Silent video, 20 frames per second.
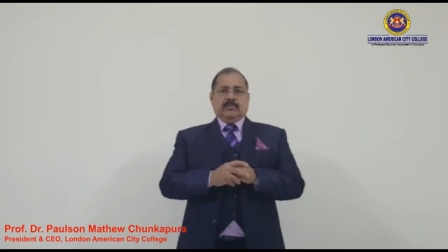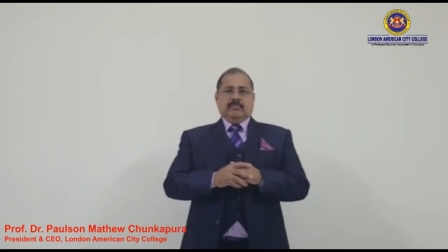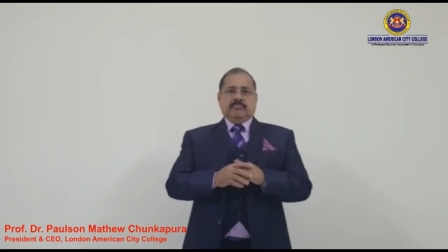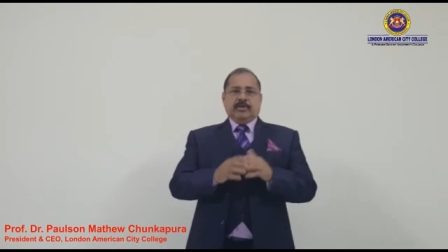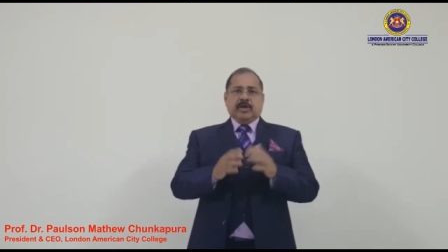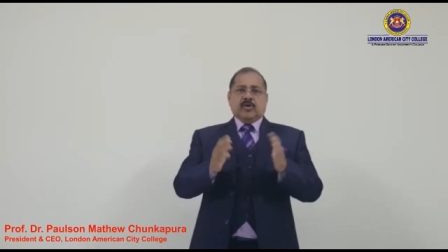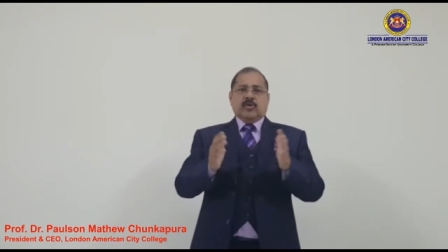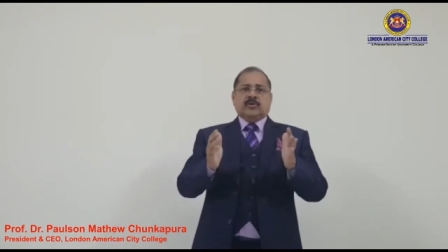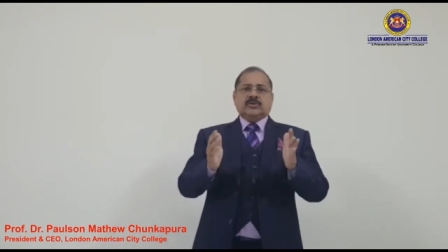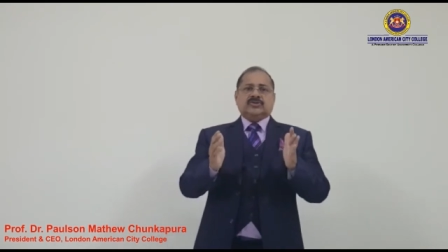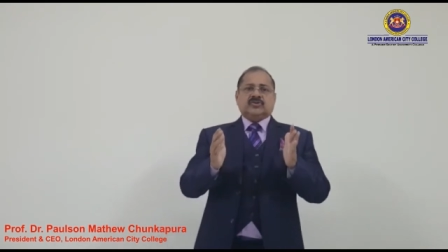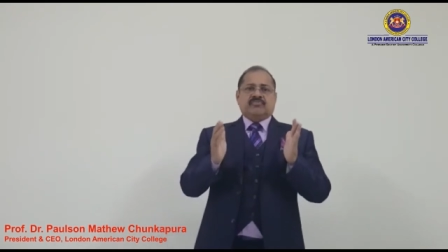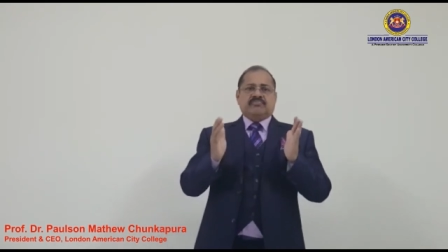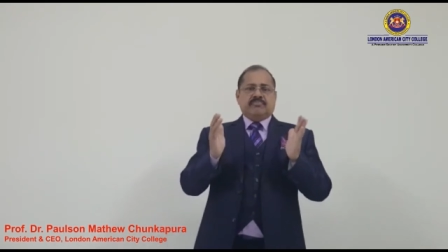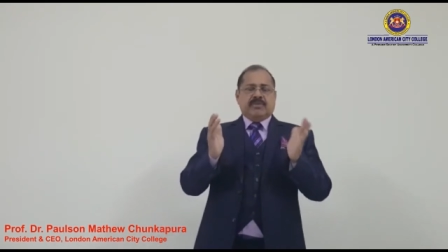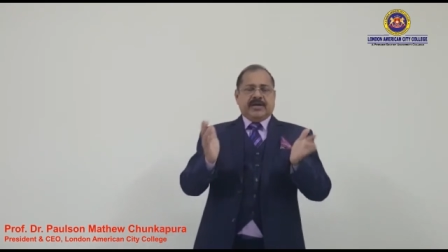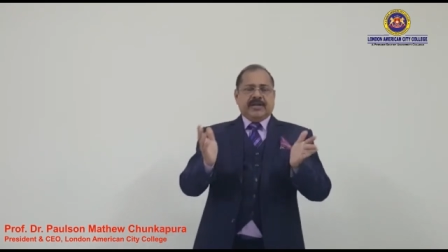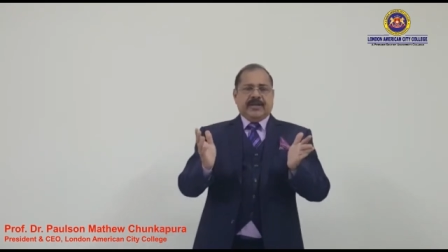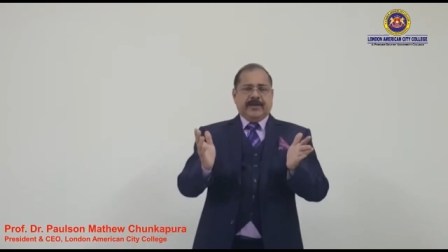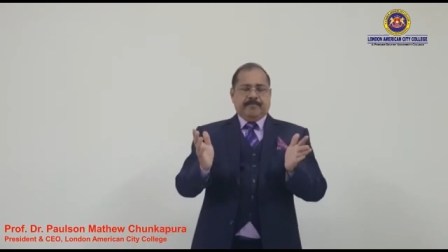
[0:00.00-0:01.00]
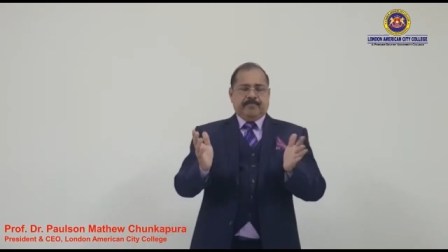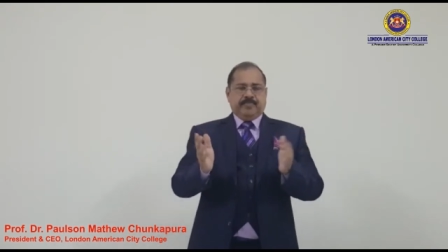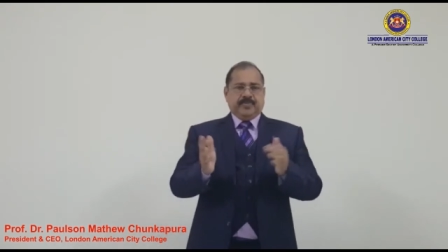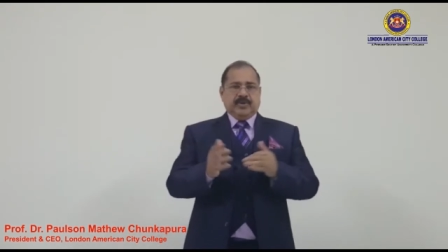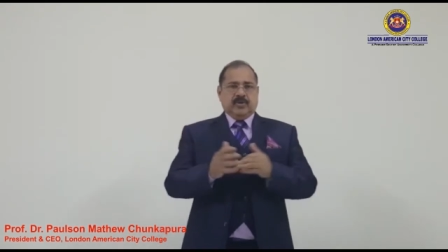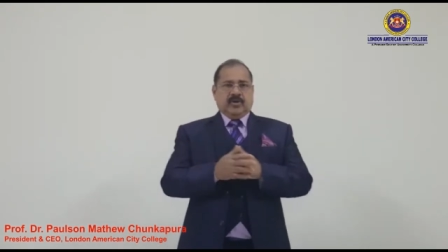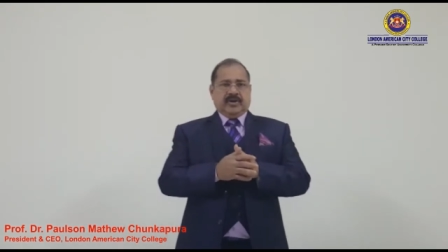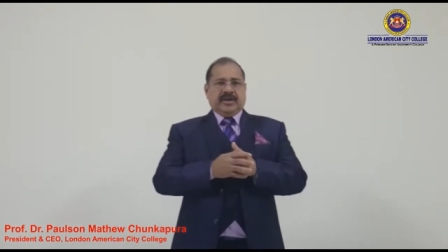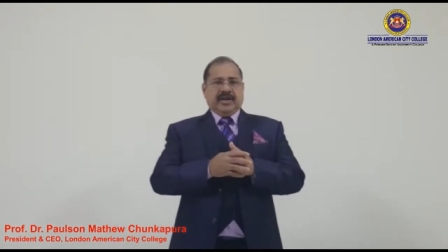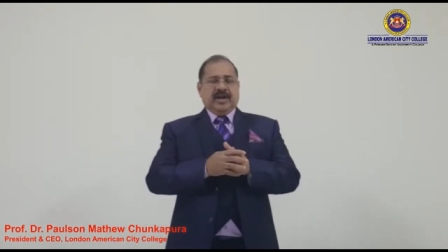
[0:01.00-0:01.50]
Because of money
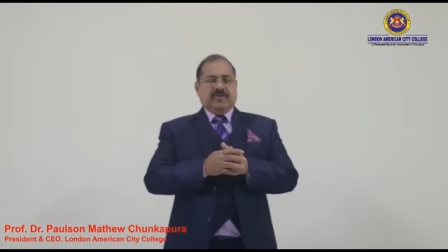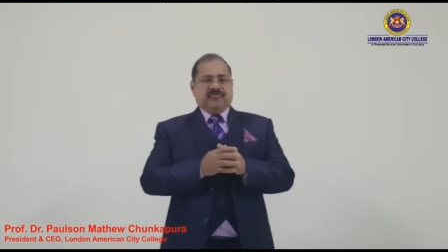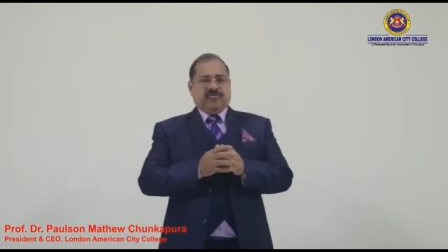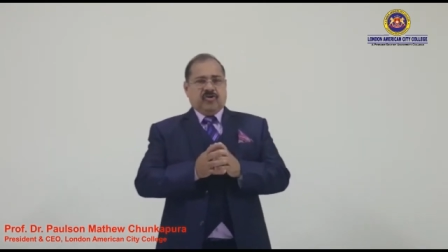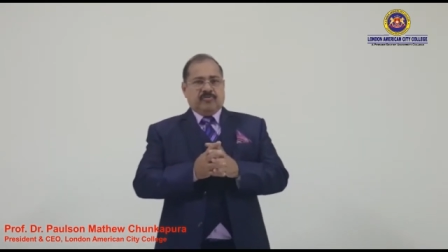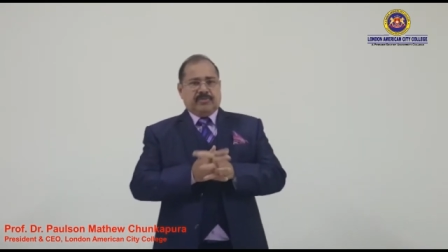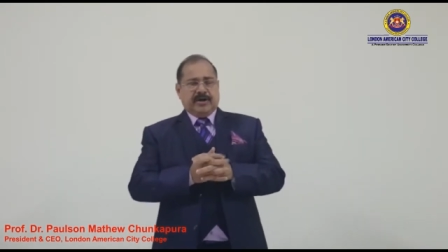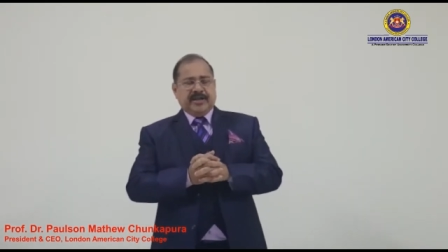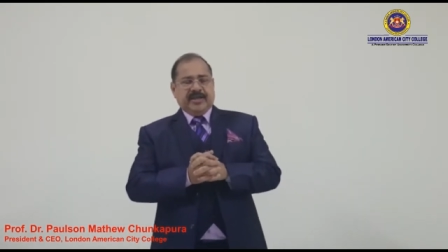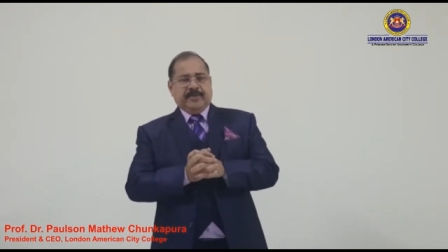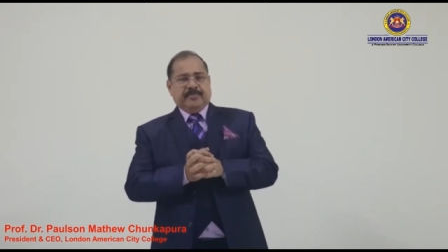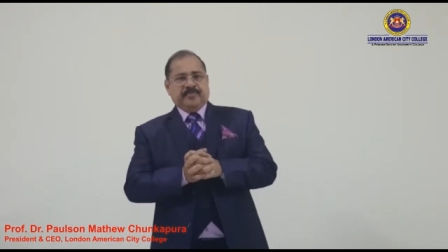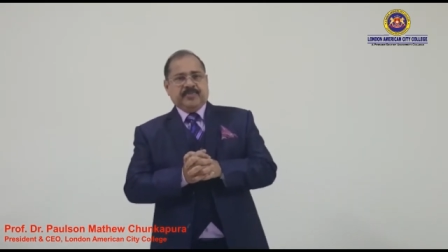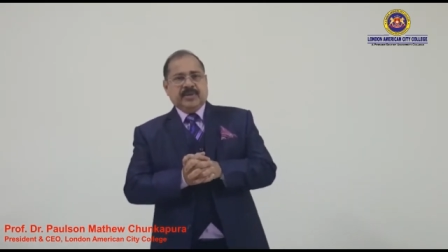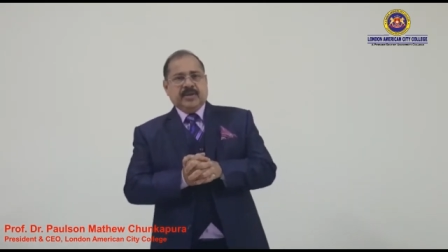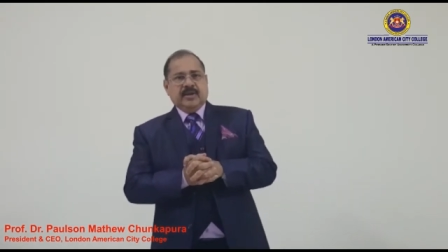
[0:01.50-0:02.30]
or greed for money.